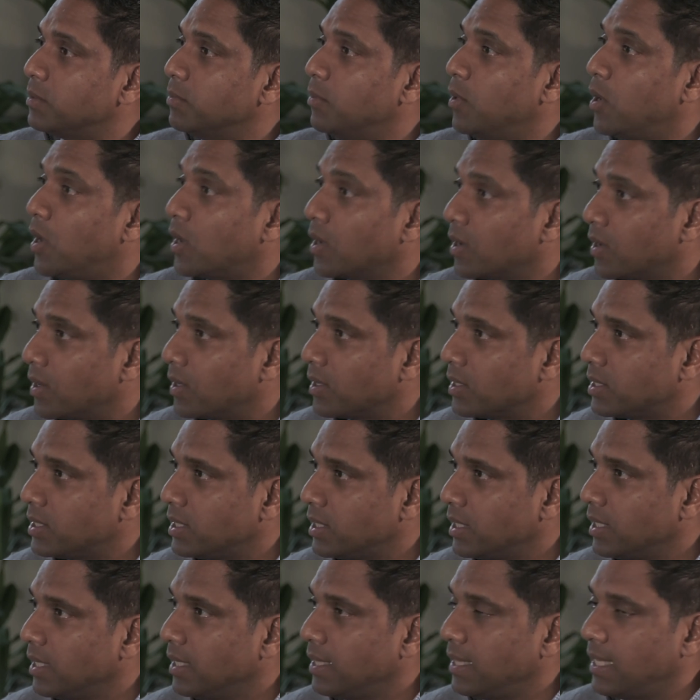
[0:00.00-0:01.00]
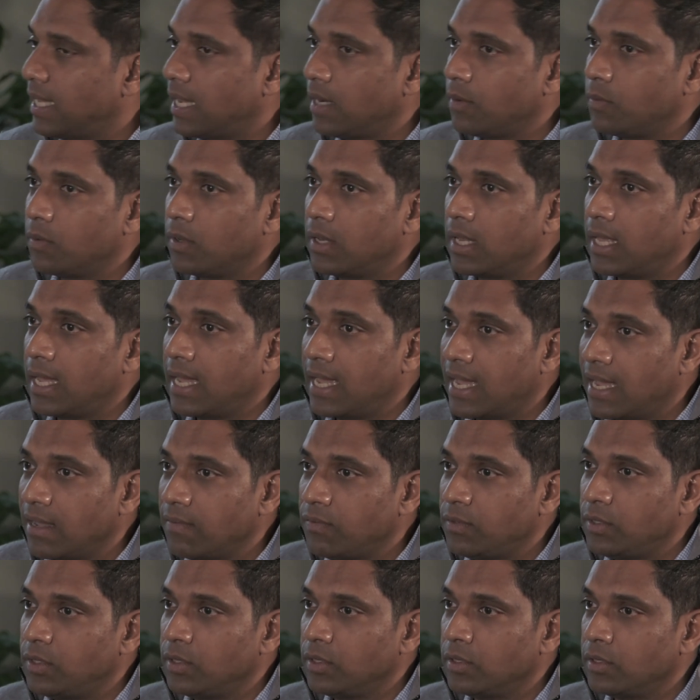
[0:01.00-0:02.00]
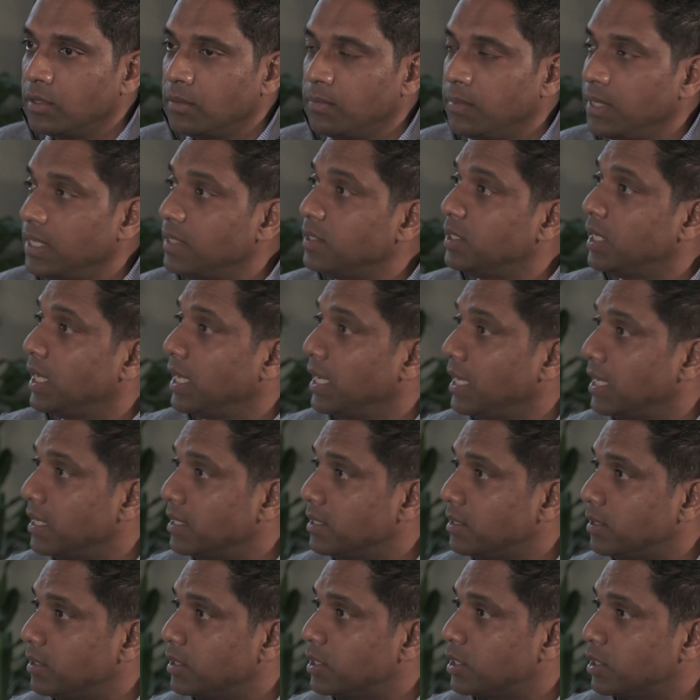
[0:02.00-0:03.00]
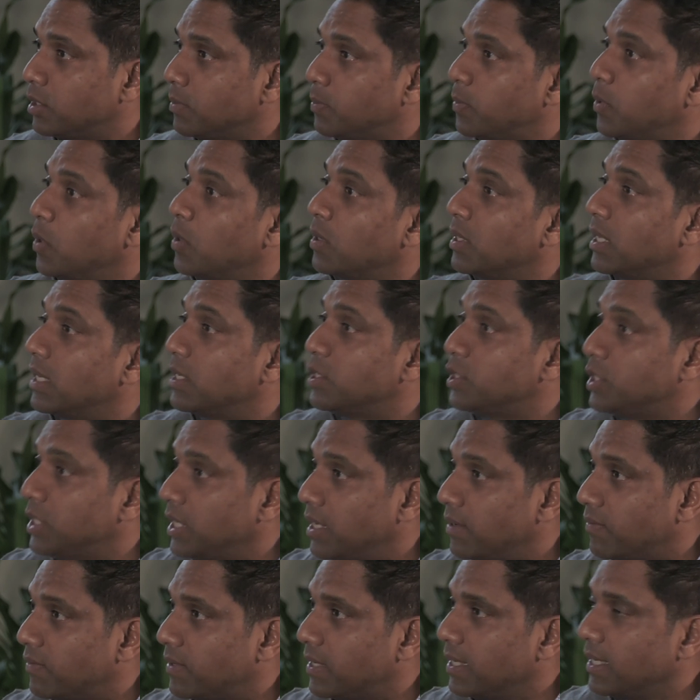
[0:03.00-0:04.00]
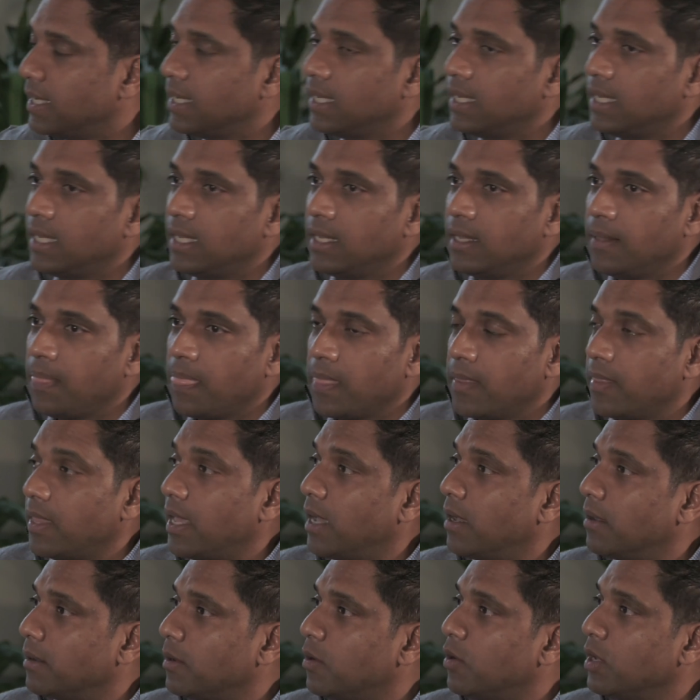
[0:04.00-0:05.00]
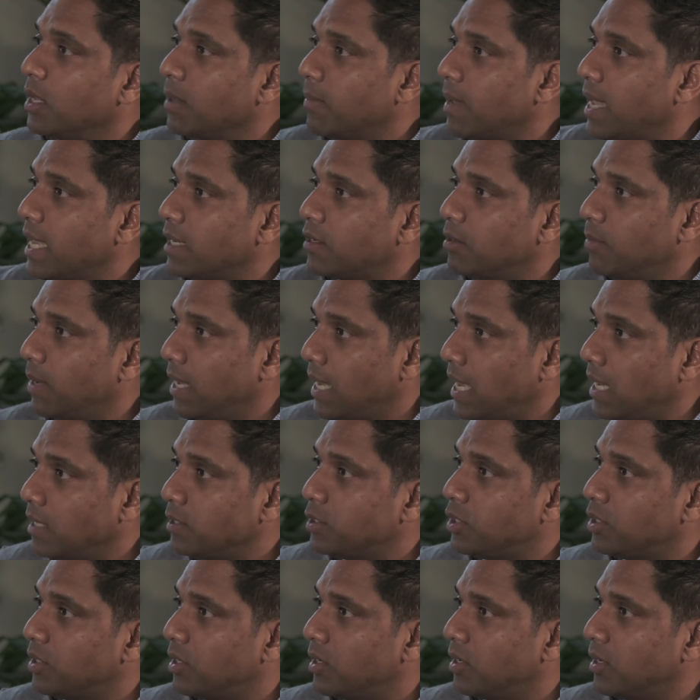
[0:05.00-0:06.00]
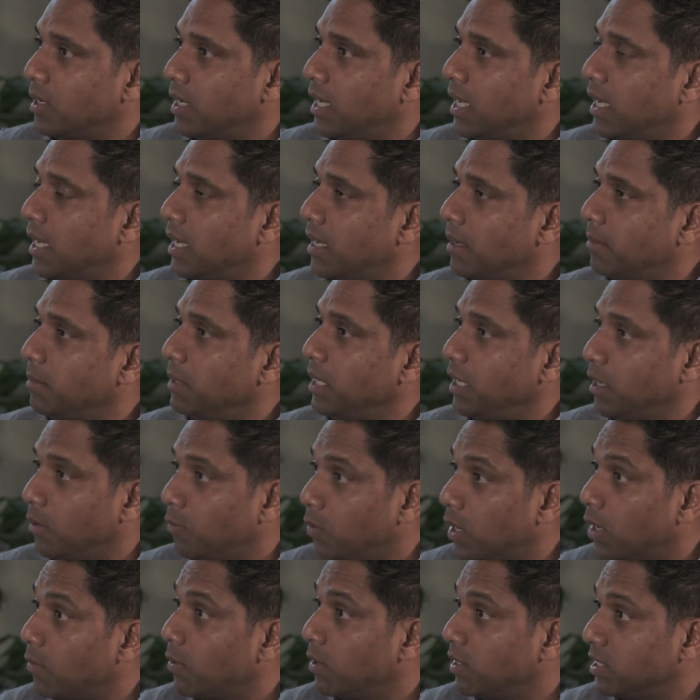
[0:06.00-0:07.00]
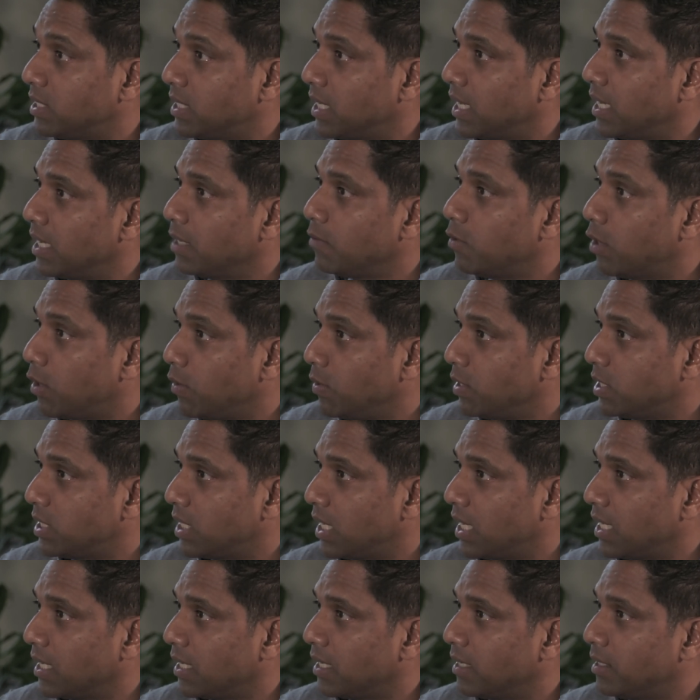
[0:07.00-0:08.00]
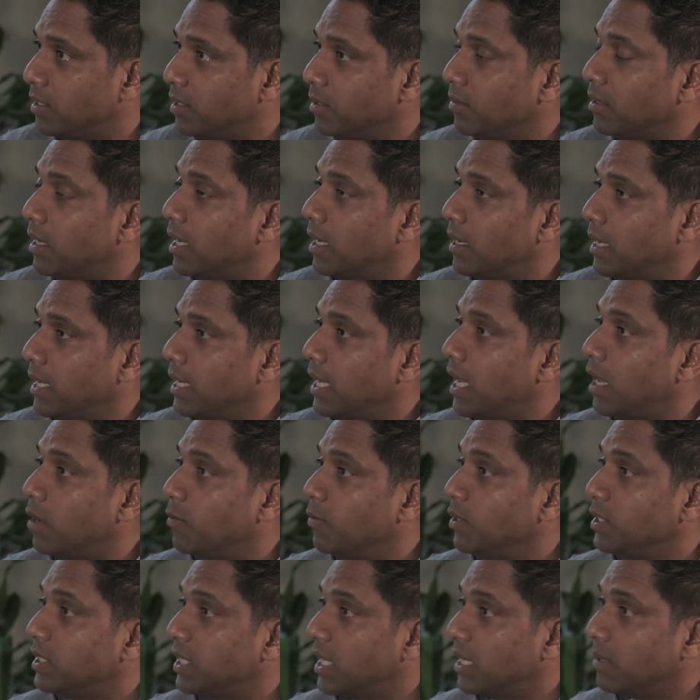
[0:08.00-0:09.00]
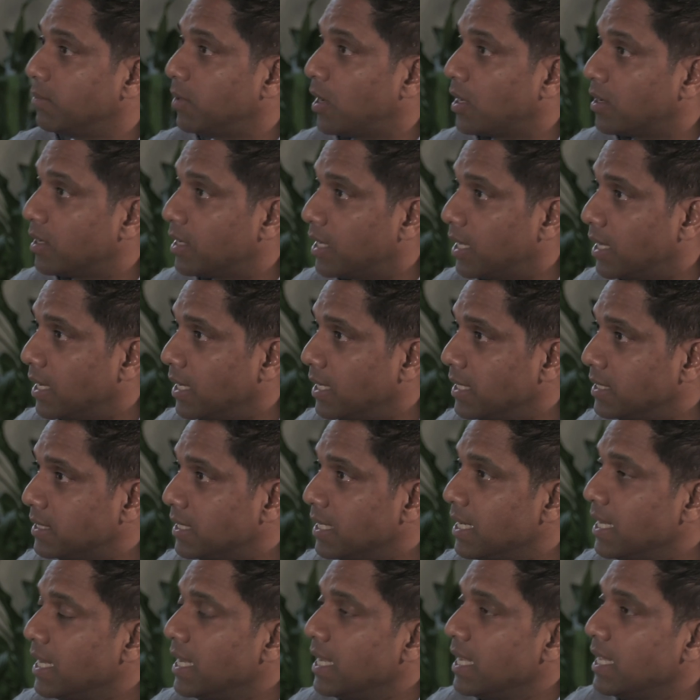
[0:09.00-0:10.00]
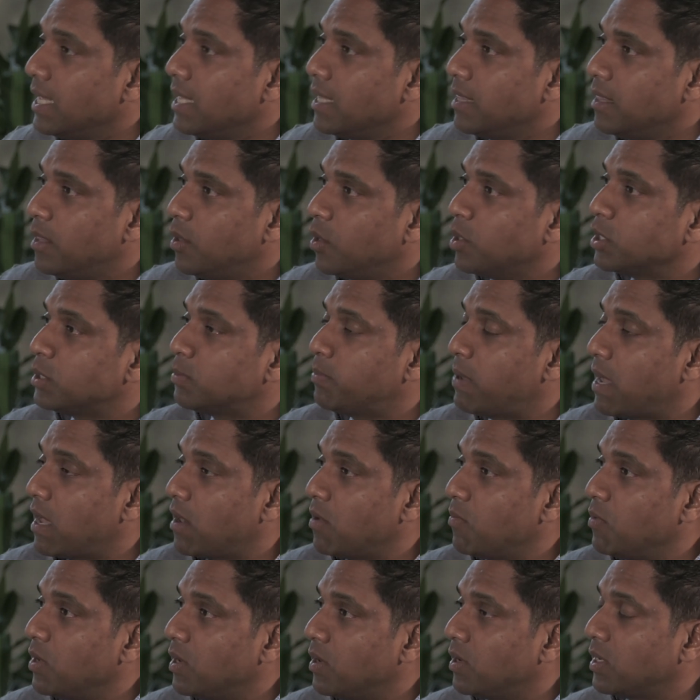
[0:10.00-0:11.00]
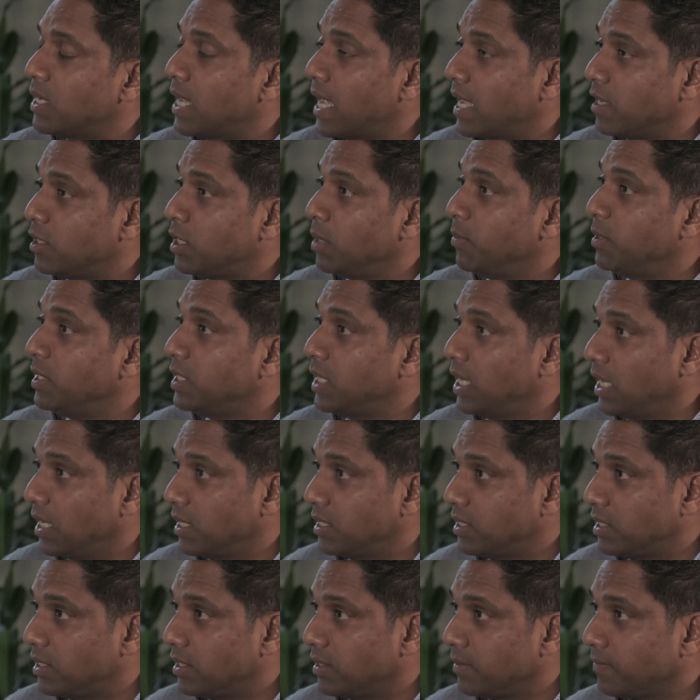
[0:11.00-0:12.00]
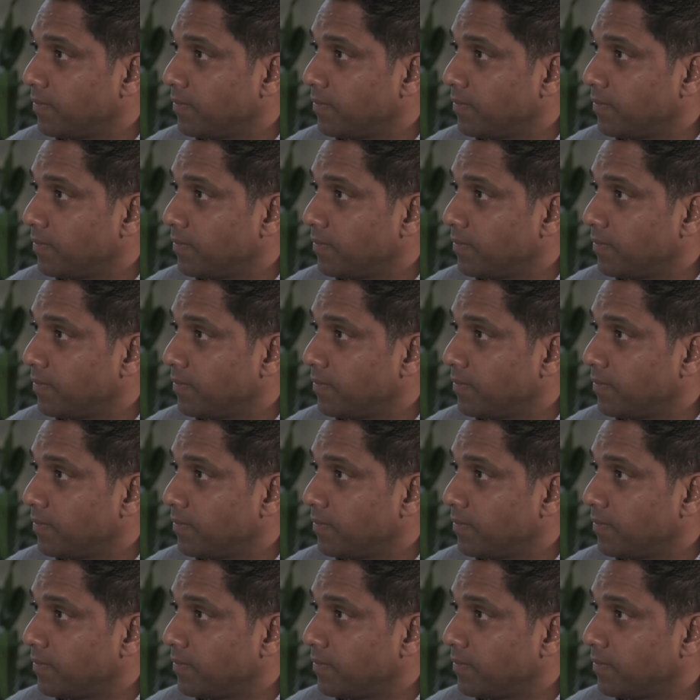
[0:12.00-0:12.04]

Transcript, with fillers: models that will have to be changed to support that shift? Now, going back to my answer, um, you know, what are we selling, who are we selling it to, and how we sell and monetize, those parameters had to be changed.